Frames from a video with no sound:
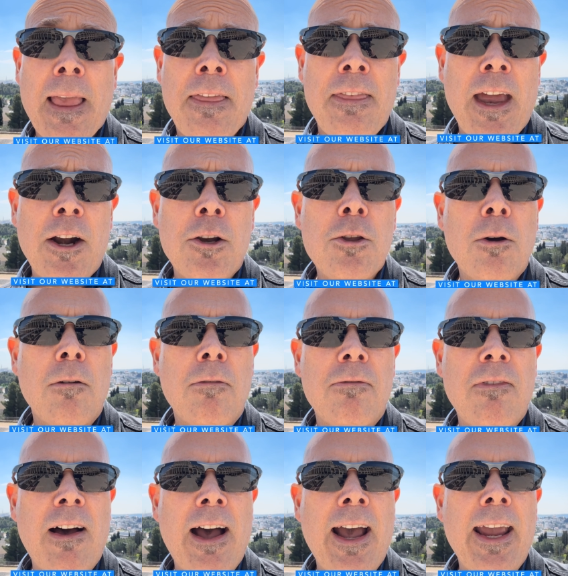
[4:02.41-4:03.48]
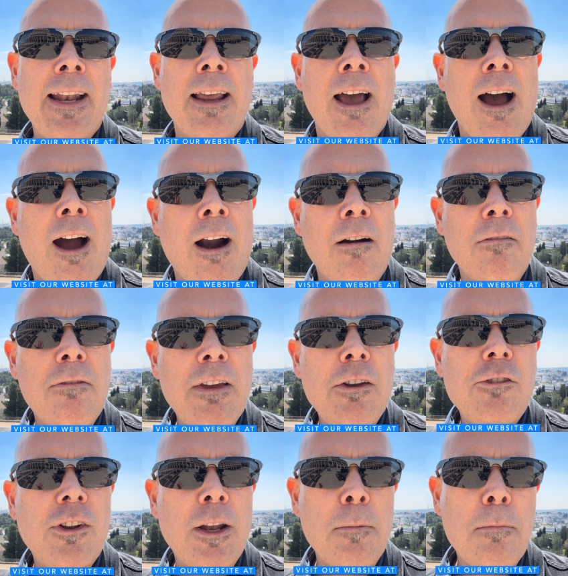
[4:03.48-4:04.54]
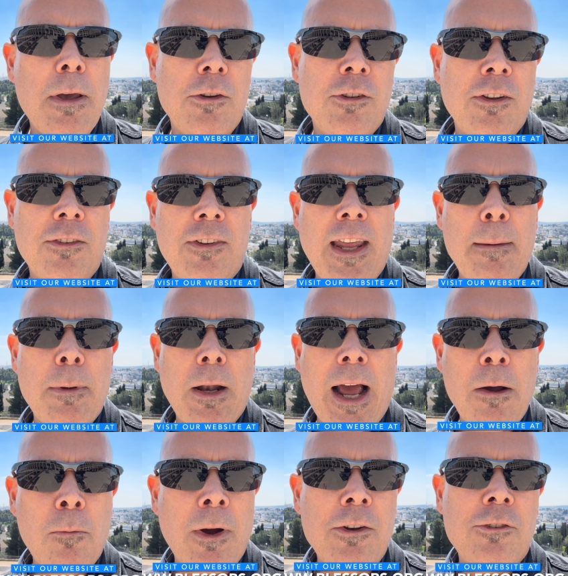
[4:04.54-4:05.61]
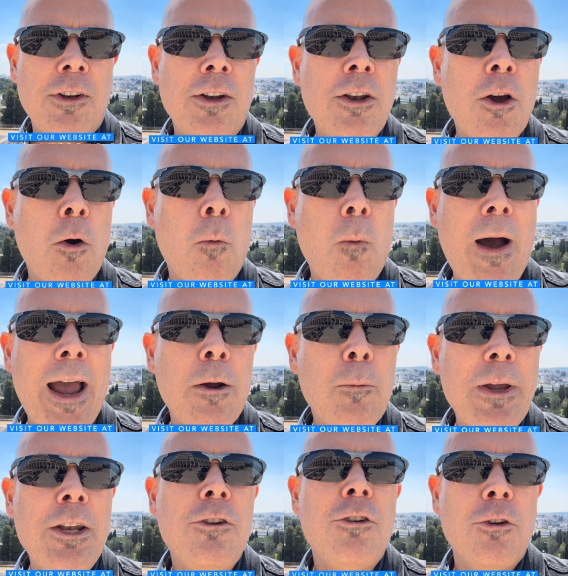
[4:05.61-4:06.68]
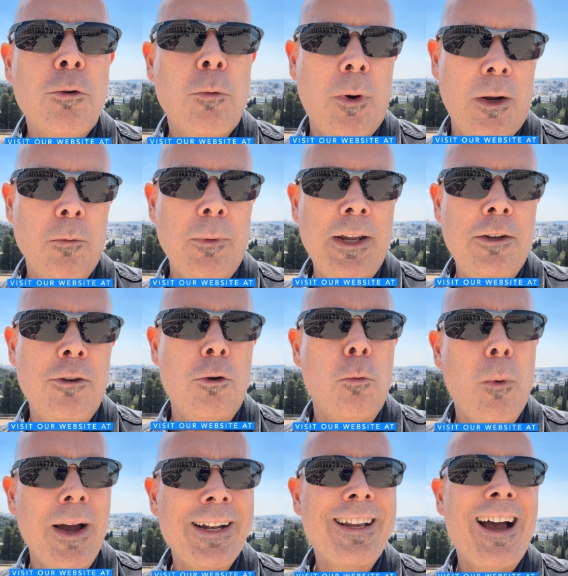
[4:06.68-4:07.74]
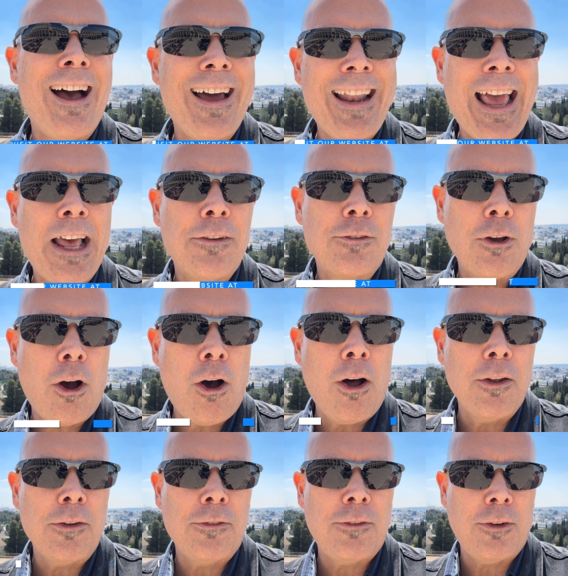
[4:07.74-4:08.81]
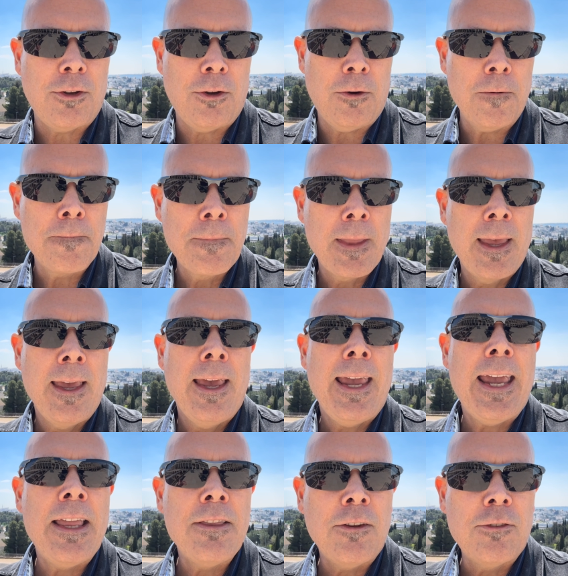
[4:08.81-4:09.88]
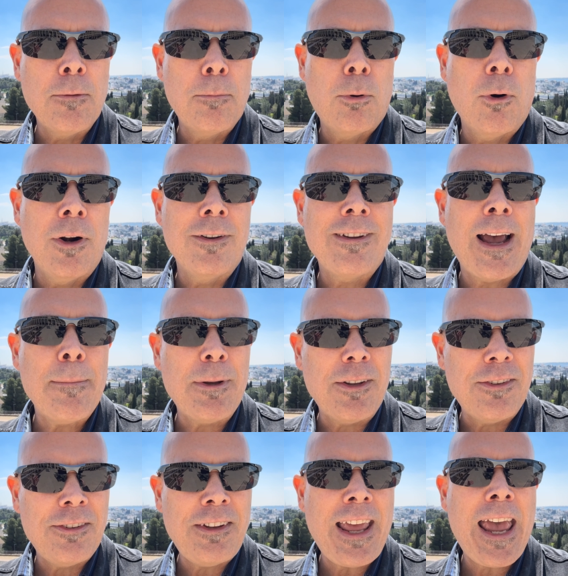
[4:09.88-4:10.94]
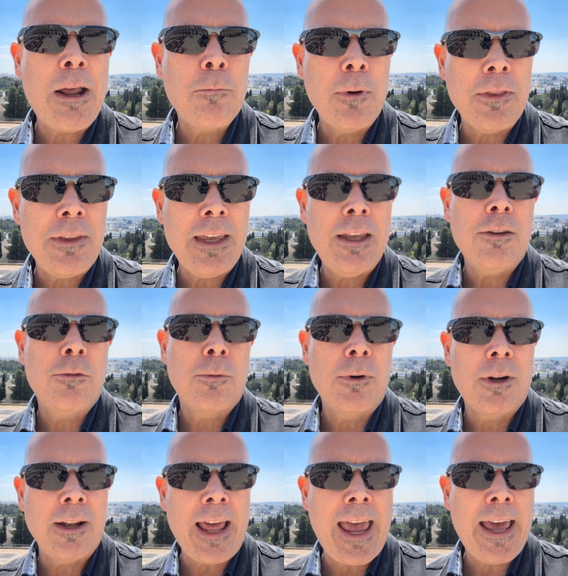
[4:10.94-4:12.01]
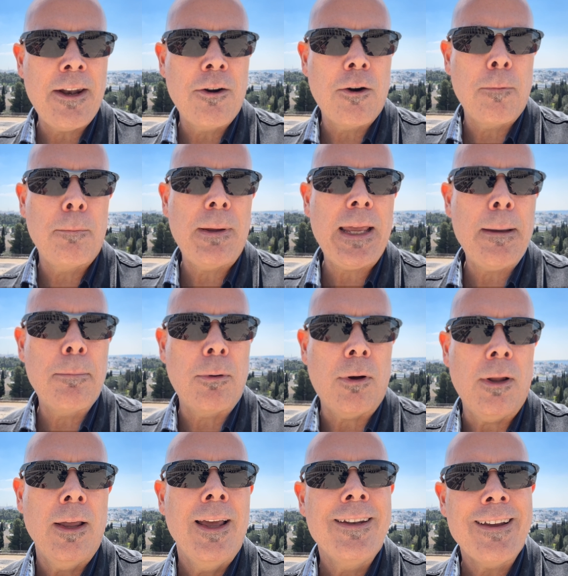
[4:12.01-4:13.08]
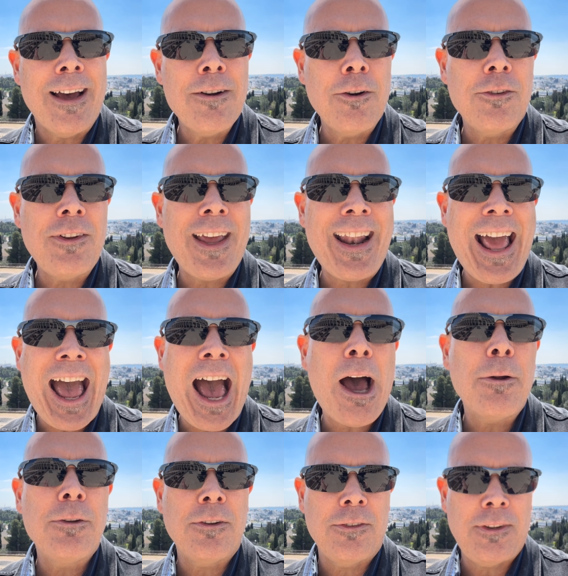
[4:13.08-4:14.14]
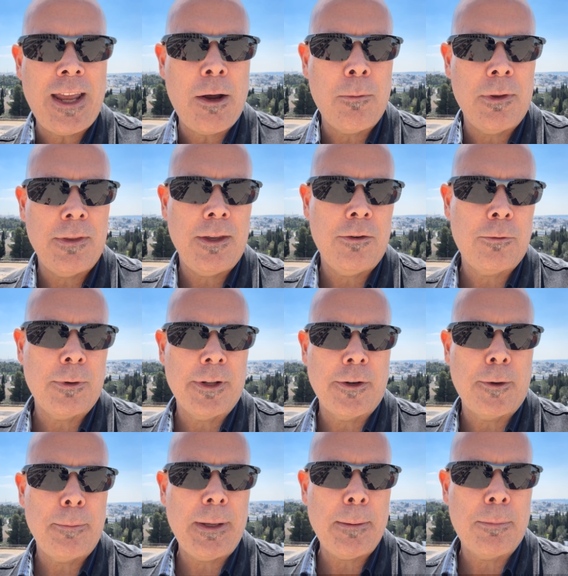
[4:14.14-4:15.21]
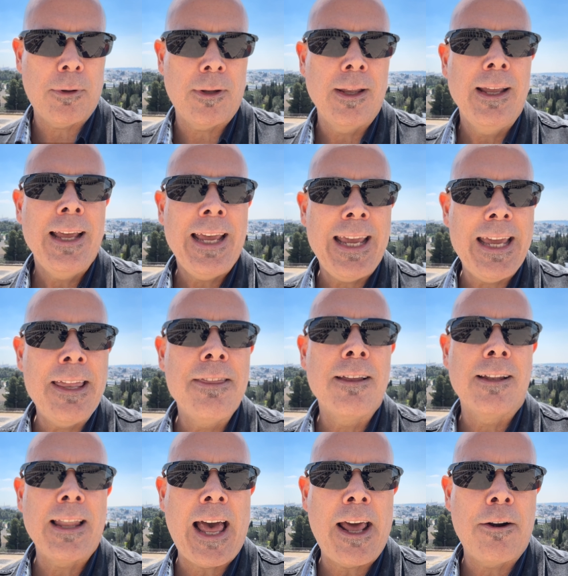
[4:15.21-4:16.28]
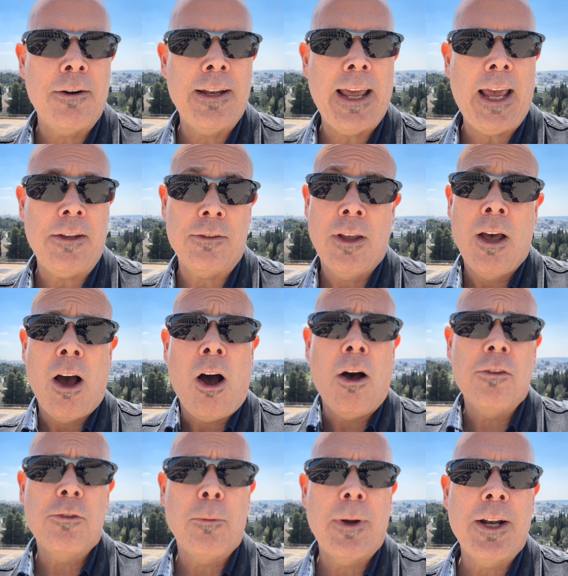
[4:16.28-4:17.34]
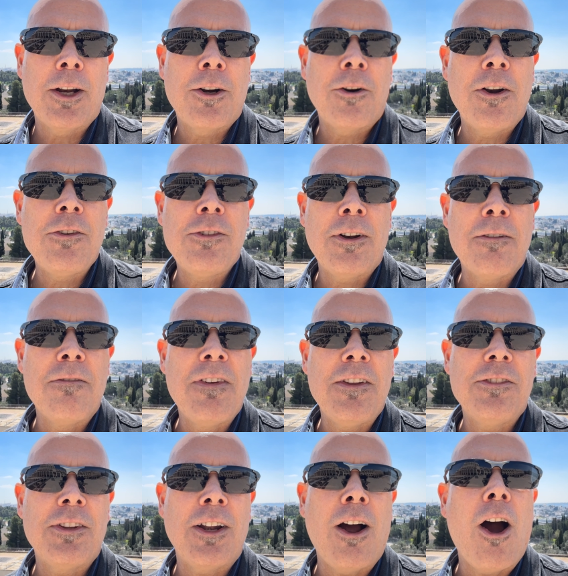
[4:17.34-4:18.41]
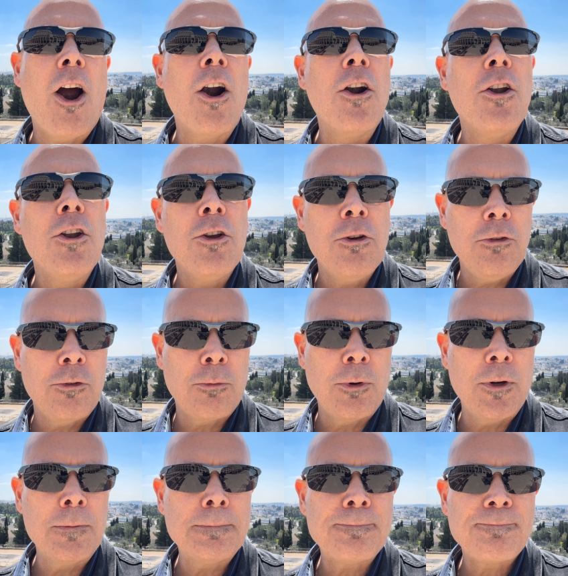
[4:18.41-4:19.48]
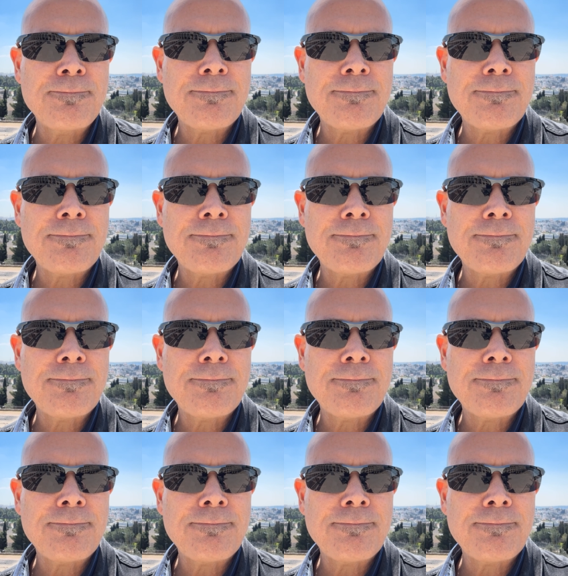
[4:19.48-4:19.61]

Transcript: There you'll find our vision and mission statement. I want you to know why we do, what God has called us to in this important time, to stand with Israel and her people, to understand how to stand with Israel and her people in the latter days. Also want to encourage you to visit our newsroom.